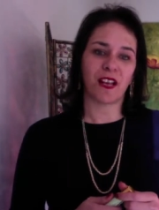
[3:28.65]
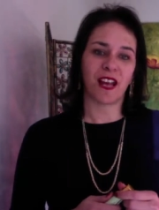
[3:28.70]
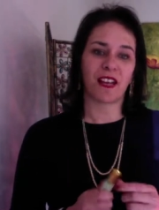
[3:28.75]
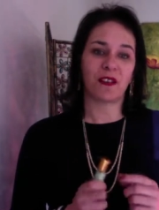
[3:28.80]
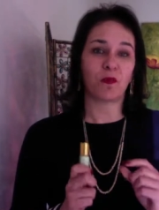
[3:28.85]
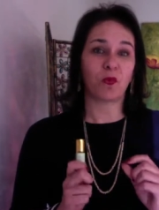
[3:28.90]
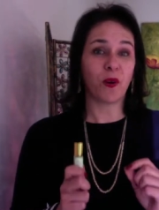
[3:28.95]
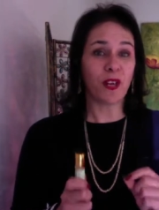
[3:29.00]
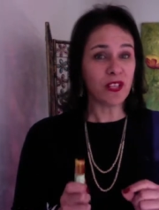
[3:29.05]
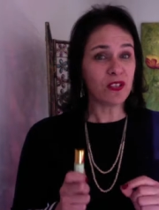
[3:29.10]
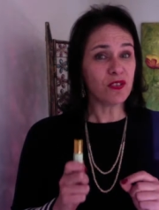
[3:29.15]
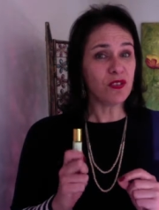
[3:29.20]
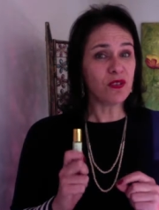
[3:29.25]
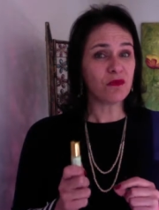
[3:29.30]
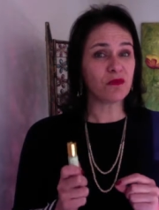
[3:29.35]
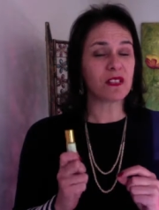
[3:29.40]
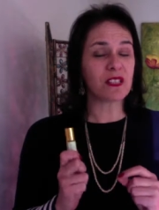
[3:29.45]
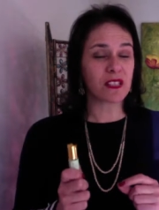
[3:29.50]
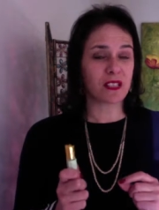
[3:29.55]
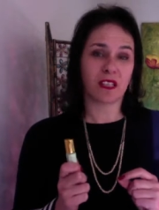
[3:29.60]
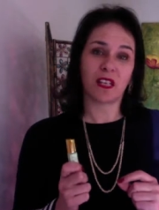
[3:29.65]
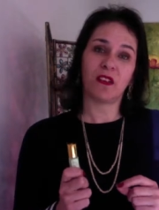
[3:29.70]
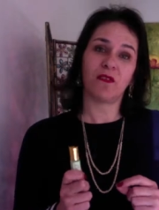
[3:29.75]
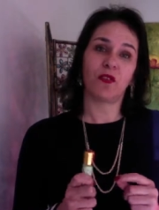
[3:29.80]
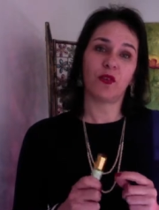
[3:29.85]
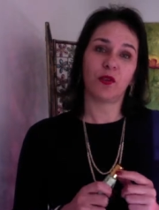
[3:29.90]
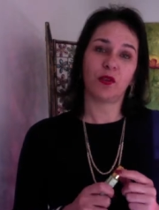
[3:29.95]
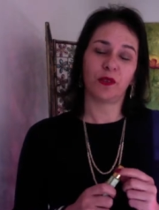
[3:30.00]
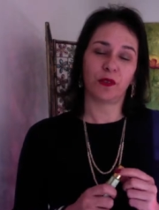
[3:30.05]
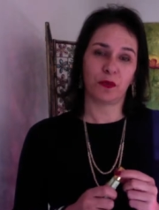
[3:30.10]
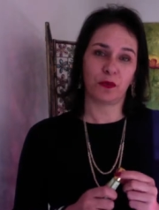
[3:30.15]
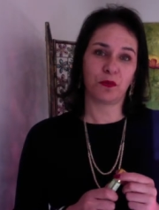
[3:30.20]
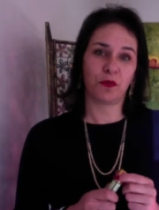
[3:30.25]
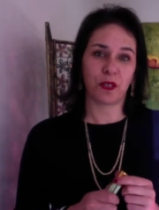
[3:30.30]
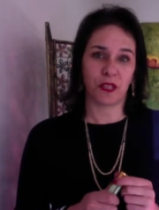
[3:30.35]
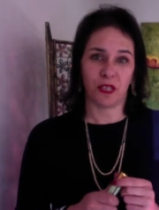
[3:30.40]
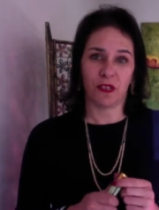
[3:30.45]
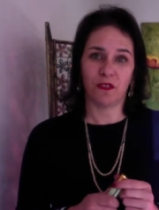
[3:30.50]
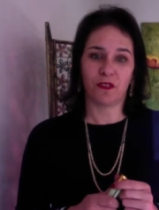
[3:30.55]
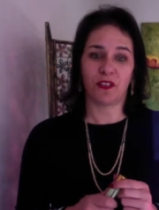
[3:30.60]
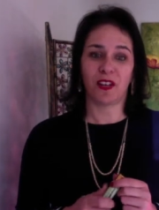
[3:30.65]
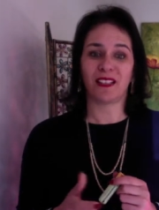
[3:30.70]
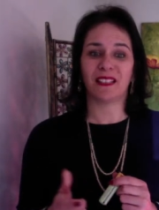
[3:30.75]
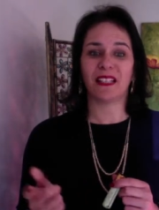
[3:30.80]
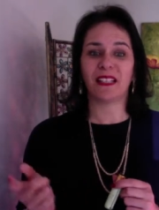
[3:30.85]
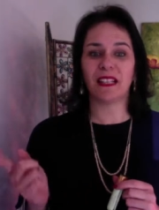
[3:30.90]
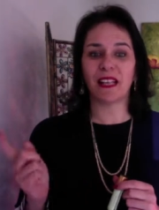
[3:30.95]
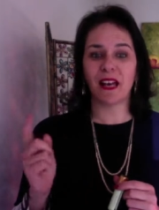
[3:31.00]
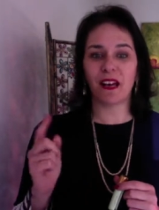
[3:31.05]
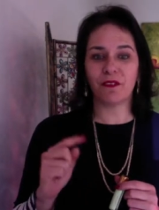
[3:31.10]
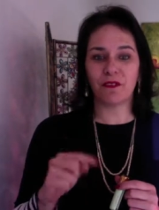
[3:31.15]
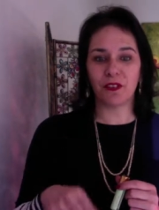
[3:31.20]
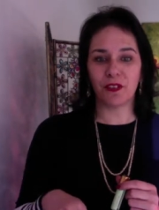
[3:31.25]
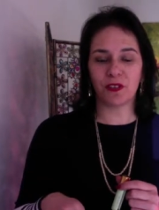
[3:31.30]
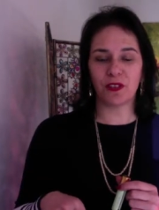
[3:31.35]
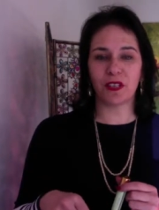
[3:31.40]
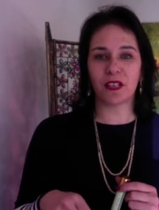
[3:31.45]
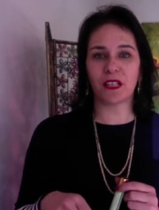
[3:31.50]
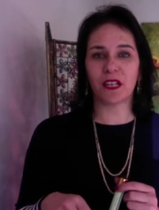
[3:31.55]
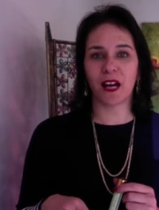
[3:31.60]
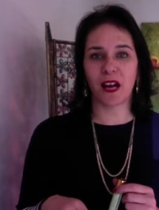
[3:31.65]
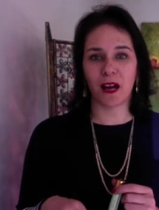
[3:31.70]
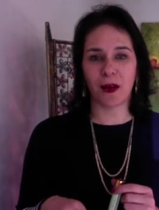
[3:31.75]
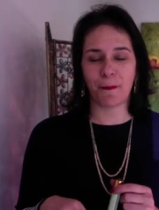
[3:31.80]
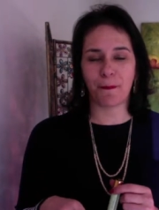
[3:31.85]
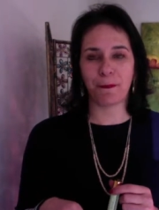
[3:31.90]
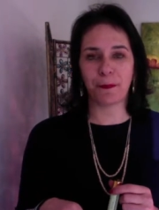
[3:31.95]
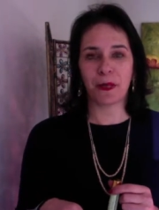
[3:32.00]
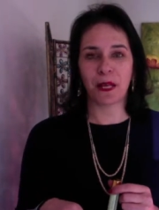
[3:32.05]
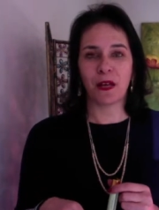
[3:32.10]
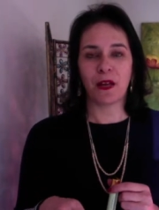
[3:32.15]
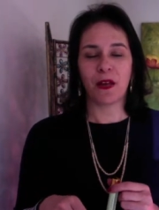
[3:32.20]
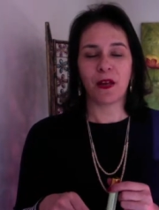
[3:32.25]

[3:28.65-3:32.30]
And when you receive your little gift, I'd love you to come